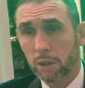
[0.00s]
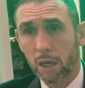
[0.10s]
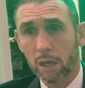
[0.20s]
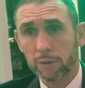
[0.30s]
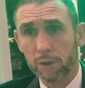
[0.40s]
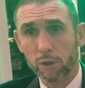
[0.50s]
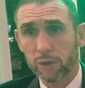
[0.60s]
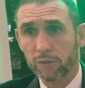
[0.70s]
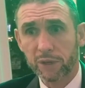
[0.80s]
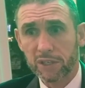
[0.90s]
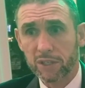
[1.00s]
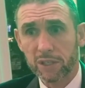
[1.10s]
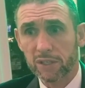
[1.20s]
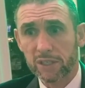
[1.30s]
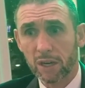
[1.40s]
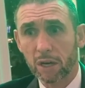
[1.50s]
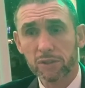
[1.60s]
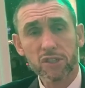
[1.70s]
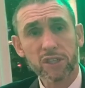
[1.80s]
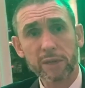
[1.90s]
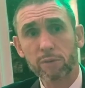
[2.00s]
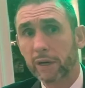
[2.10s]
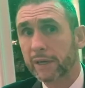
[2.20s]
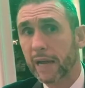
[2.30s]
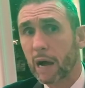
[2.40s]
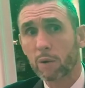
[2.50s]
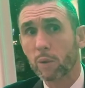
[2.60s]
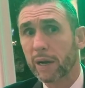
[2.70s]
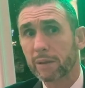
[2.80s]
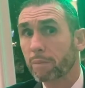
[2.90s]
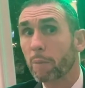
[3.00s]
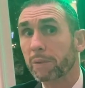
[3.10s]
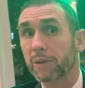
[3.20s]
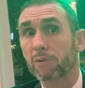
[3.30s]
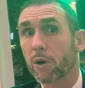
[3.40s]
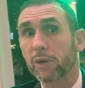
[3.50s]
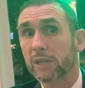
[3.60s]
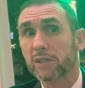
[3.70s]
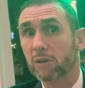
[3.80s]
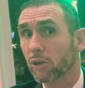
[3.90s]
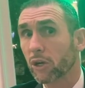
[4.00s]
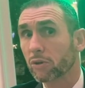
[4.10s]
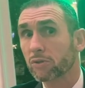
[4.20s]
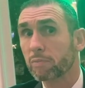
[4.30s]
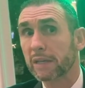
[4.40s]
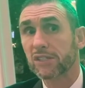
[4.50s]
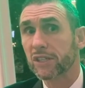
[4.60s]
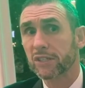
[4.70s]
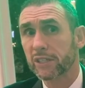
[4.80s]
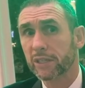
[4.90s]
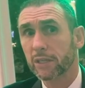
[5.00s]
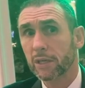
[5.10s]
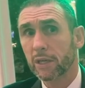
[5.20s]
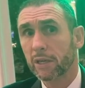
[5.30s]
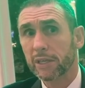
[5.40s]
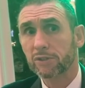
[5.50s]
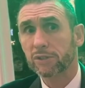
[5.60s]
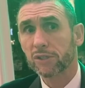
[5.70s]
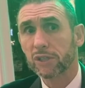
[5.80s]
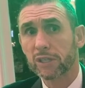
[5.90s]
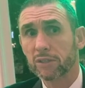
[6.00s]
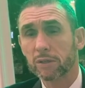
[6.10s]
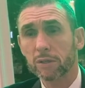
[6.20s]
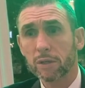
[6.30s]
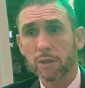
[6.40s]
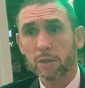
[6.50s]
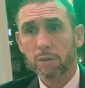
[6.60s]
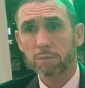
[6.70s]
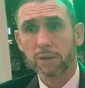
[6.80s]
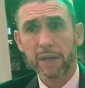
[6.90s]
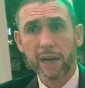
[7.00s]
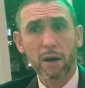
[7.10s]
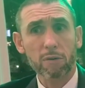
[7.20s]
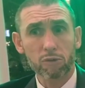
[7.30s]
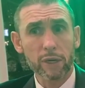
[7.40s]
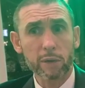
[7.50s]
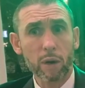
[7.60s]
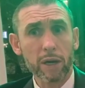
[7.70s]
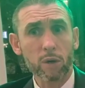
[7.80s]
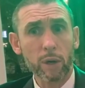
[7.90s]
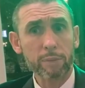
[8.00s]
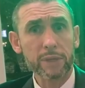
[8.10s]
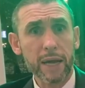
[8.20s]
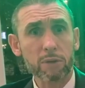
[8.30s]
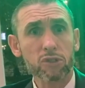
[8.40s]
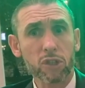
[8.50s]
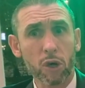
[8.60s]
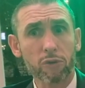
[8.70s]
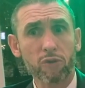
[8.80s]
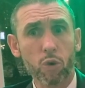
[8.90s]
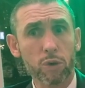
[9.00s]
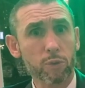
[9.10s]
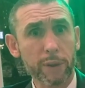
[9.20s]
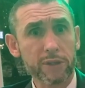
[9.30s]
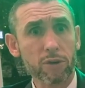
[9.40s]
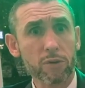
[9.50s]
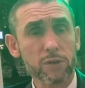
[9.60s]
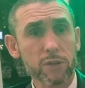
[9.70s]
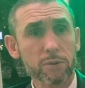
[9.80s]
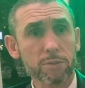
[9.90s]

You look at the fixture list and it's hard to see right now where the bump in the road is. They've got to go to Man City later in the season. But they are really well equipped now to go forward and win trophies.